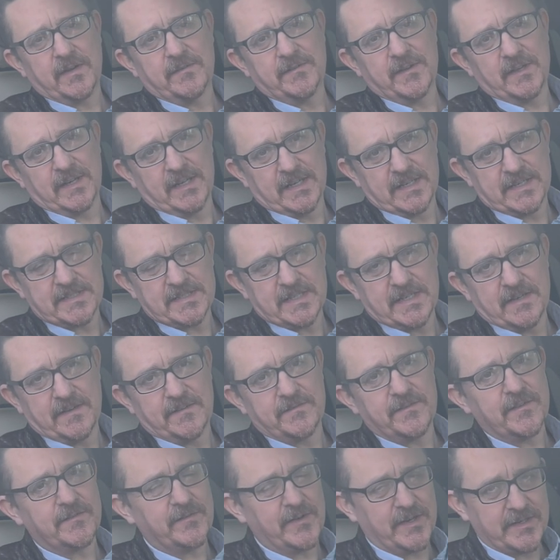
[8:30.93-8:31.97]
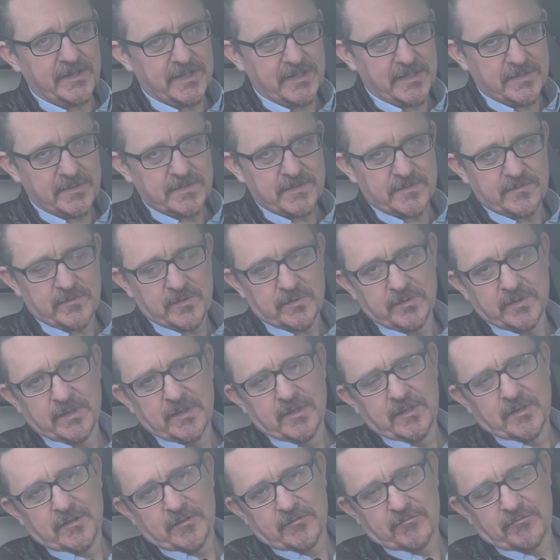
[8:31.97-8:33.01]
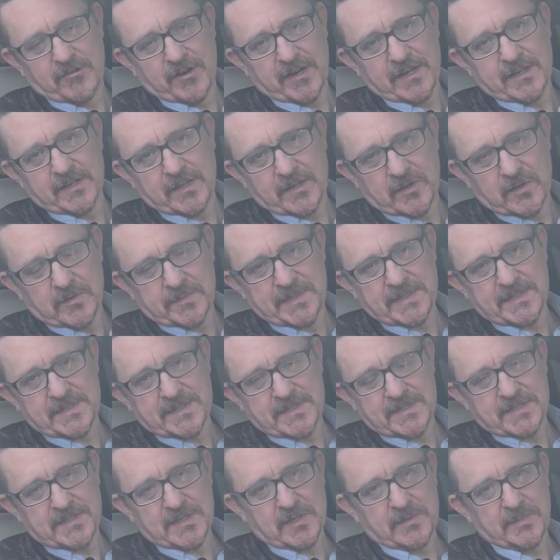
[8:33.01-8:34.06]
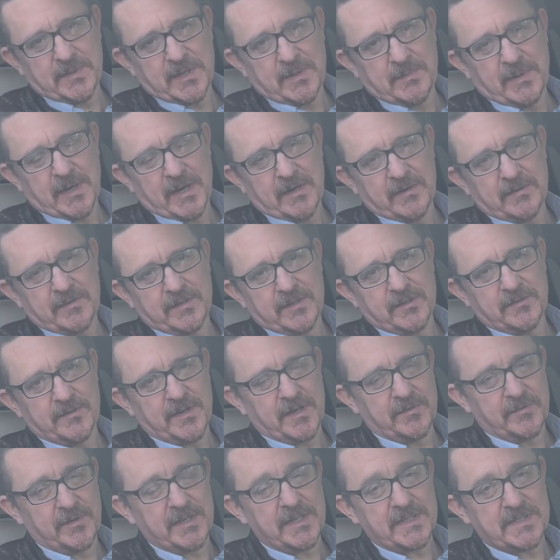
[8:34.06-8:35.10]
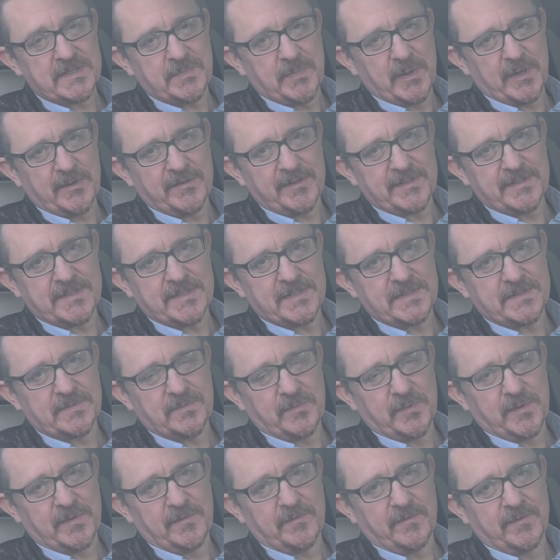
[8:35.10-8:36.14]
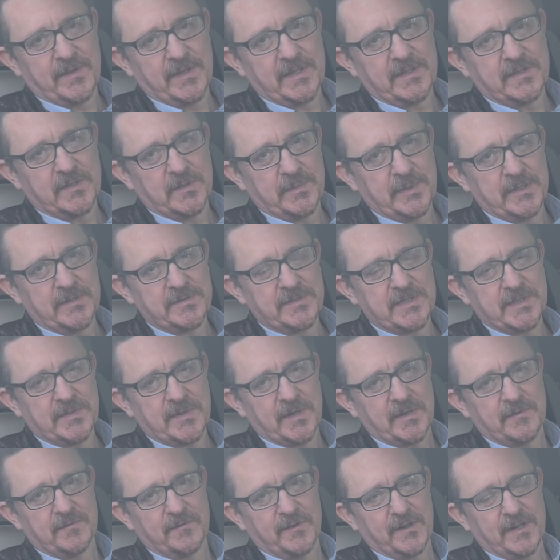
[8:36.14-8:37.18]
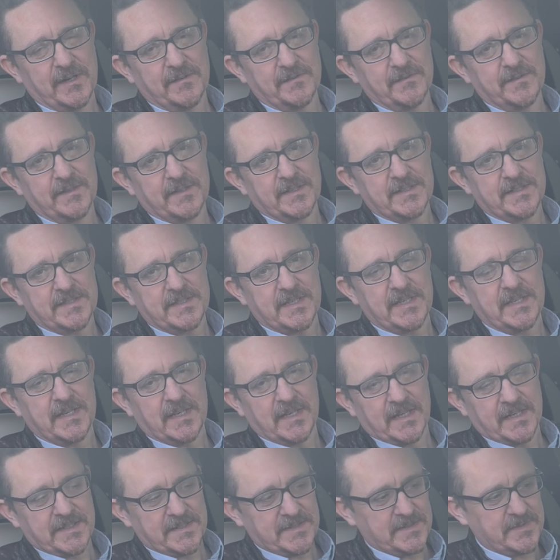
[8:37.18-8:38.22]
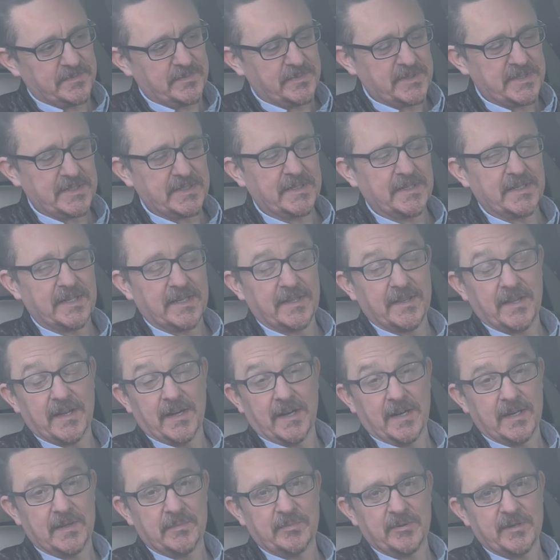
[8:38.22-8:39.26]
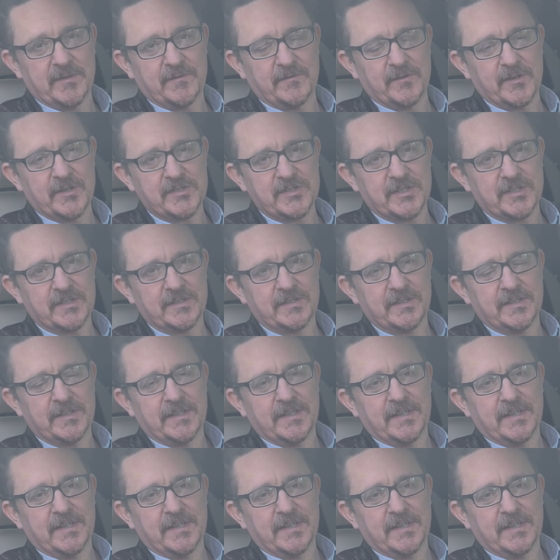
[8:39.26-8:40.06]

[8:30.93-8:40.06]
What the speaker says: If you liked it, if you found it useful, write in the comments, tell me about your own experiences with the W205 C-Class, particularly the hybrid version.